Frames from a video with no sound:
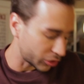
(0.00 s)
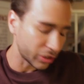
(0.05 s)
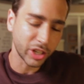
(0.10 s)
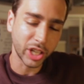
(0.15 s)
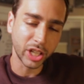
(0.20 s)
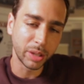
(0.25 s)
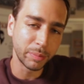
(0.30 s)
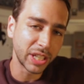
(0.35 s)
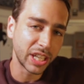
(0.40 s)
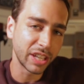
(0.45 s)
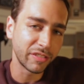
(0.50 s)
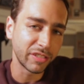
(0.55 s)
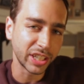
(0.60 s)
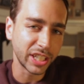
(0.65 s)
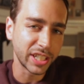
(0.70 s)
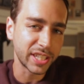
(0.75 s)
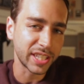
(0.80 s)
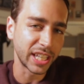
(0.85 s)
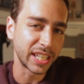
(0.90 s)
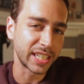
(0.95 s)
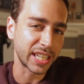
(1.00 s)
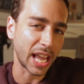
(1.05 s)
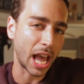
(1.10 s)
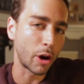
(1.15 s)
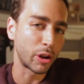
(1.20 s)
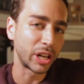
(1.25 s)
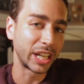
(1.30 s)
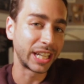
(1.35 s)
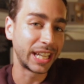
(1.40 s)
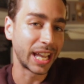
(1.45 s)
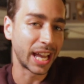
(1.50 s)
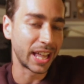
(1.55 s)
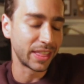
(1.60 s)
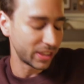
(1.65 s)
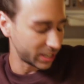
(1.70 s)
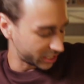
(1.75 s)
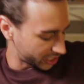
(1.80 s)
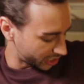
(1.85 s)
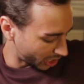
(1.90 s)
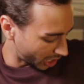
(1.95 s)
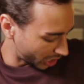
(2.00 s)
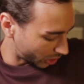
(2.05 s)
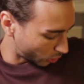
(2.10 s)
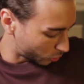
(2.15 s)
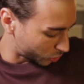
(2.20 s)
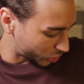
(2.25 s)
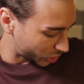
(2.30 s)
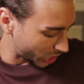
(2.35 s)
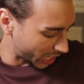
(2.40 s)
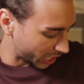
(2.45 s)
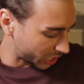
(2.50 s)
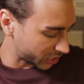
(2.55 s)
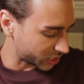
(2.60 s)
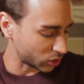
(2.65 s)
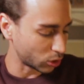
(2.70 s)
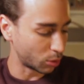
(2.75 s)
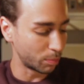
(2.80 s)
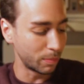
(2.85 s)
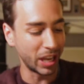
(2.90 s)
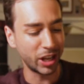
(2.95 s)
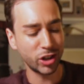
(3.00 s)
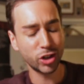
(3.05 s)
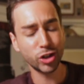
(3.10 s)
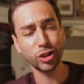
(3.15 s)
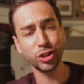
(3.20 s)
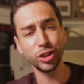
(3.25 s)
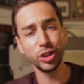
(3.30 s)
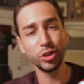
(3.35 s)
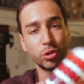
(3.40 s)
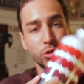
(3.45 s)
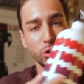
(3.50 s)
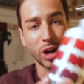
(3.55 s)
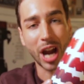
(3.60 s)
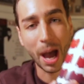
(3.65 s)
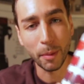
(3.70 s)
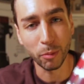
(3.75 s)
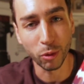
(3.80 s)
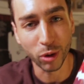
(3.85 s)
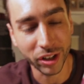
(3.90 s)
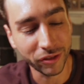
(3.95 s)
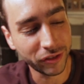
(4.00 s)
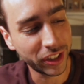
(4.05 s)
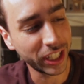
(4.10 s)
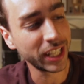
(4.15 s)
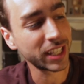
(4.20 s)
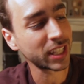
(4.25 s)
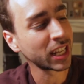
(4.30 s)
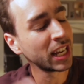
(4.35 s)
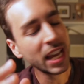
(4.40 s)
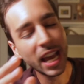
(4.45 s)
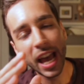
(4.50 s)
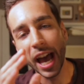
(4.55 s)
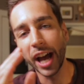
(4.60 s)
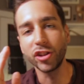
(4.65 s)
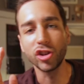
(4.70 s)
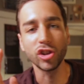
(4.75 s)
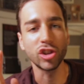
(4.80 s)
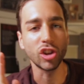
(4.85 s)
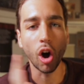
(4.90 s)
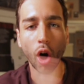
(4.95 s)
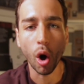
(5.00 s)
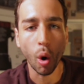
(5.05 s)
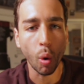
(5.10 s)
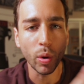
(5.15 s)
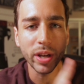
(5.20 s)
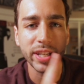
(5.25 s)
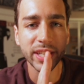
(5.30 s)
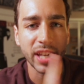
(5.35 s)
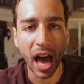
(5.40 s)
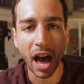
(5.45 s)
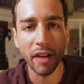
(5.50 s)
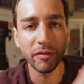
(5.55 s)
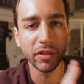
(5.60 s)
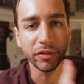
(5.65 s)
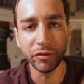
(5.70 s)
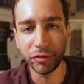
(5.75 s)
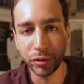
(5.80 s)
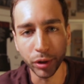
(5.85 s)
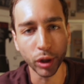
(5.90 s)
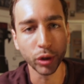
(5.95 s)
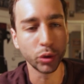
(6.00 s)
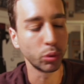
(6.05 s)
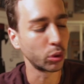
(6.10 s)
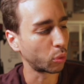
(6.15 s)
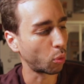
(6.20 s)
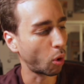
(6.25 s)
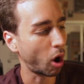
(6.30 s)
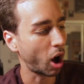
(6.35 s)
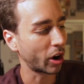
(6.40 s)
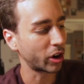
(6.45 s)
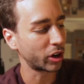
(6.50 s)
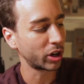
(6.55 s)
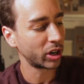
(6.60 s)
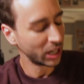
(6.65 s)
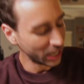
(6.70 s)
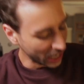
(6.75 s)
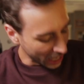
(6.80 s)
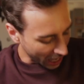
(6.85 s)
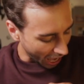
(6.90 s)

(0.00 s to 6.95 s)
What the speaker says: they're gonna be giving these things out again this year at Osheaga, so make sure you grab one of these and just always have it filled with water.